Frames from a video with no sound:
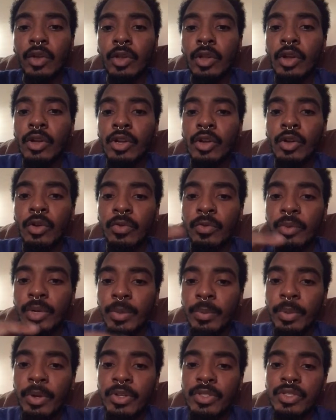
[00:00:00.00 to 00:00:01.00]
no longer go from
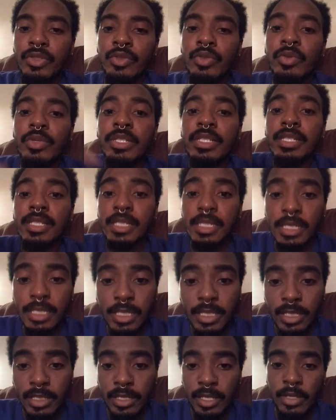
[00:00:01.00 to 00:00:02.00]
the person who is
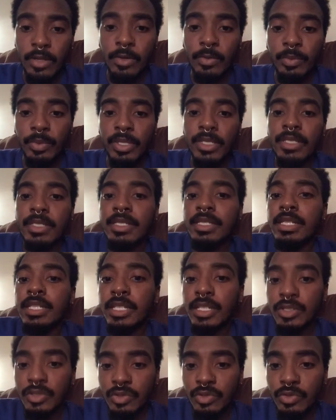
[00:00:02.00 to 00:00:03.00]
seeking help and
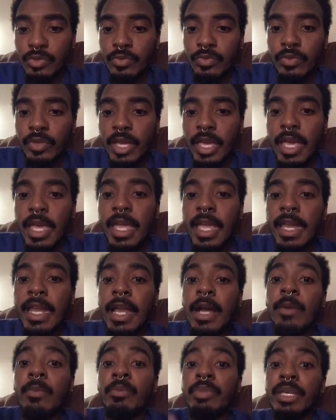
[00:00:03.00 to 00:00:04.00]
seeking truth and
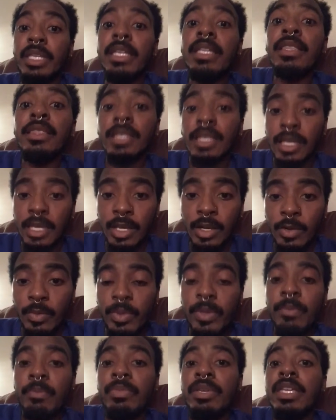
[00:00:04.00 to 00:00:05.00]
now being the
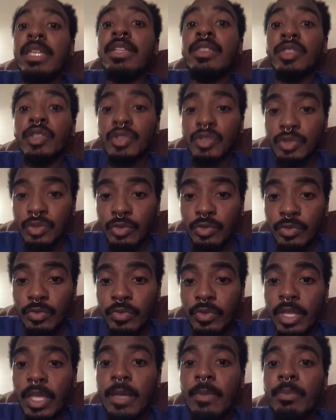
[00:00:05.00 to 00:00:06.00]
help and being the
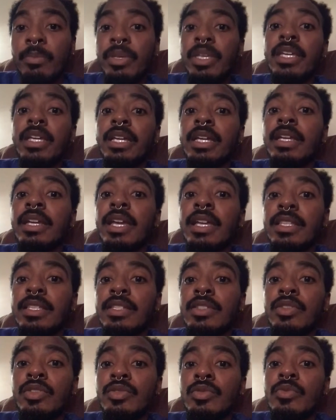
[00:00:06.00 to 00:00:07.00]
truth, being
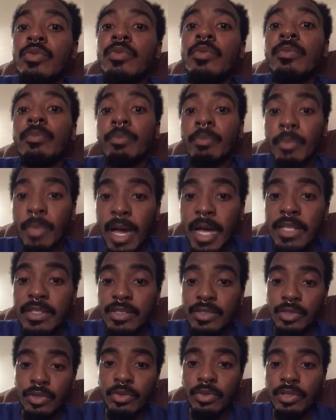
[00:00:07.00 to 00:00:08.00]
connected to my
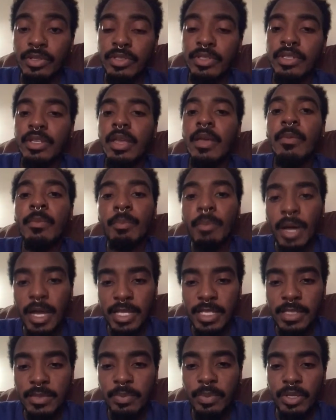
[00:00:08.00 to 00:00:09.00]
source,
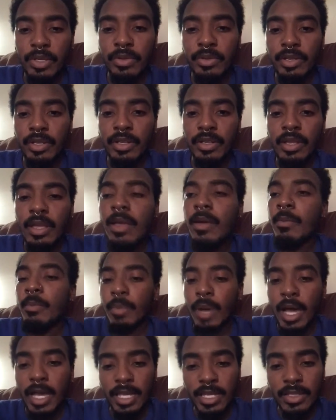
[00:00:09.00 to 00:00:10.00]
my spirit,
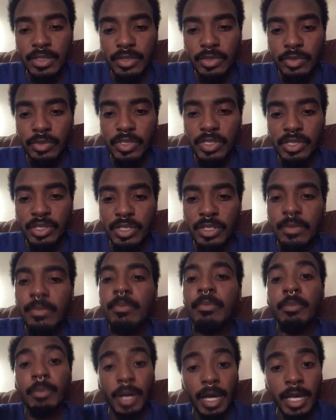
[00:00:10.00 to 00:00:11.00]
my intuition,
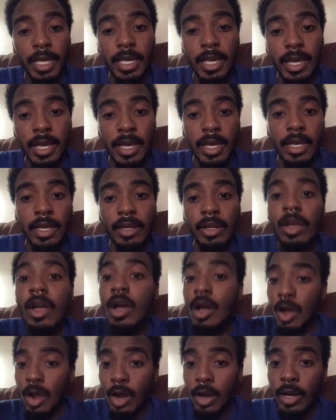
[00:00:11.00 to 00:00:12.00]
my God,
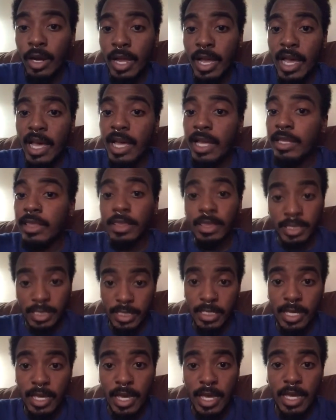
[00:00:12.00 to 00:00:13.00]
our God,
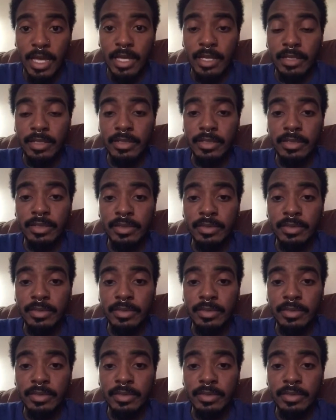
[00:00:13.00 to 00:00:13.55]
the God,